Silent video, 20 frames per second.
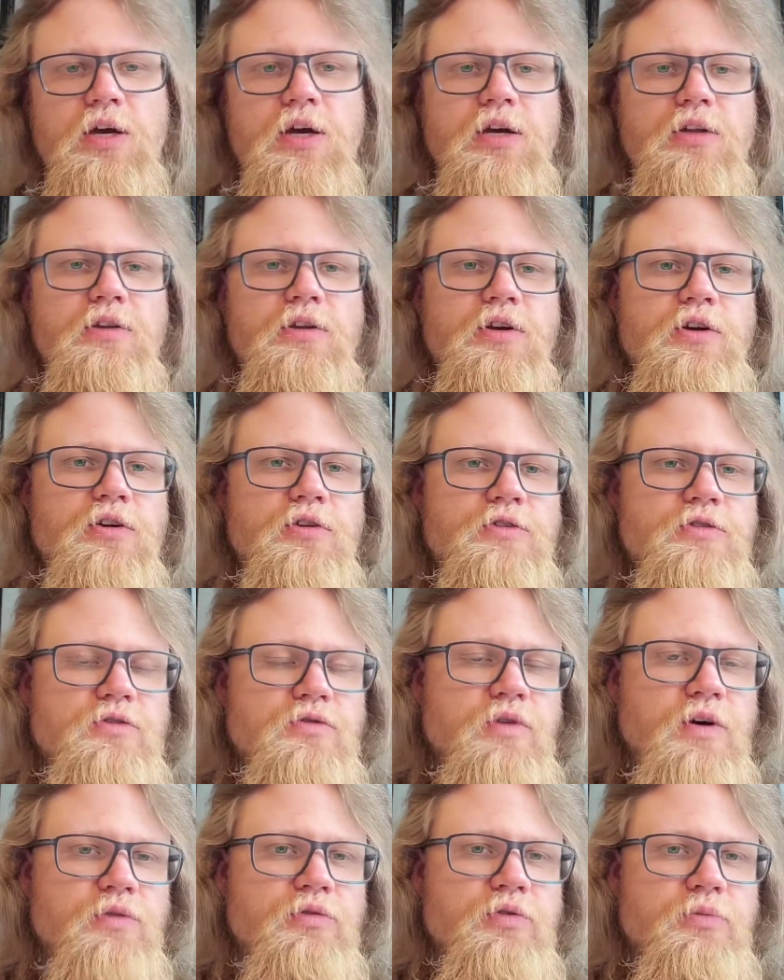and they are
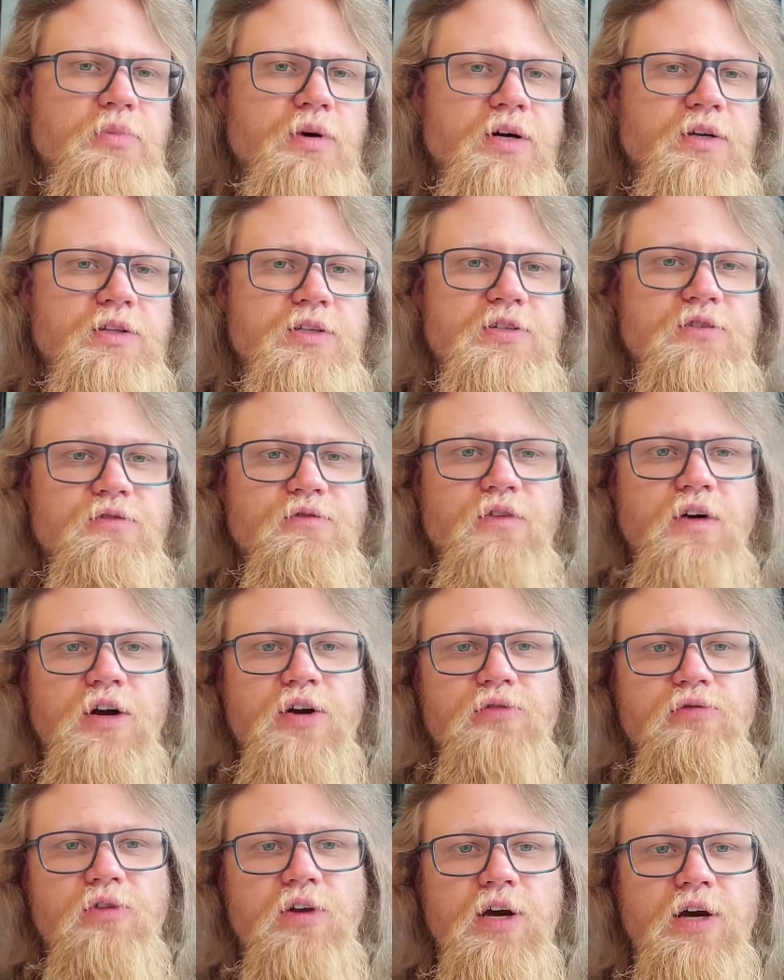surrounded by these
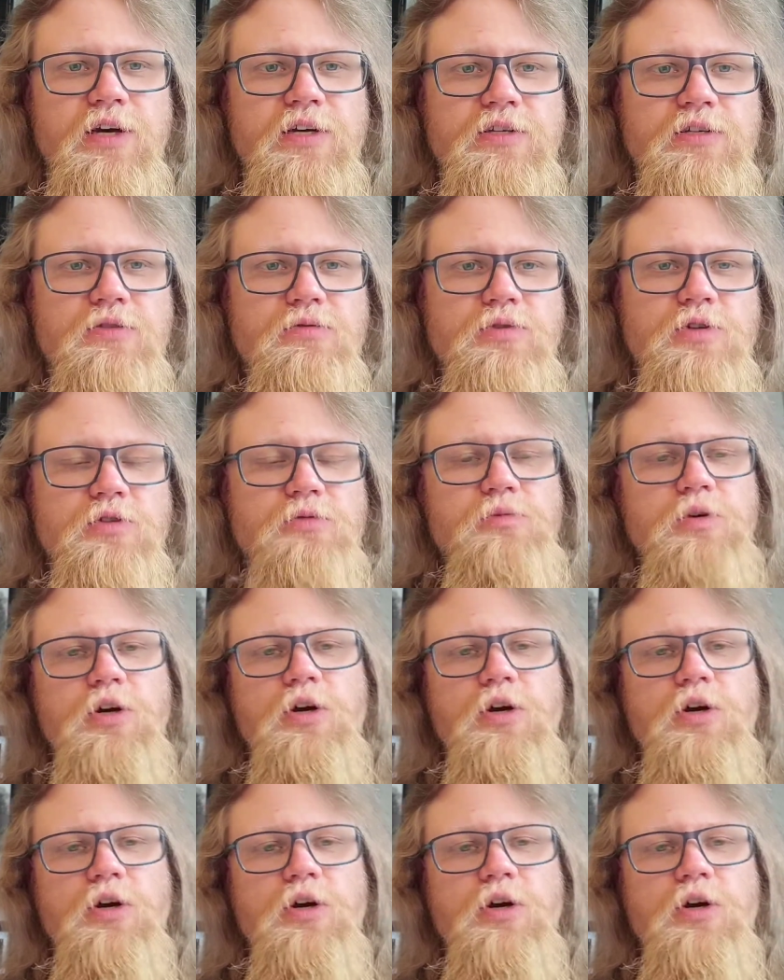fireflies, which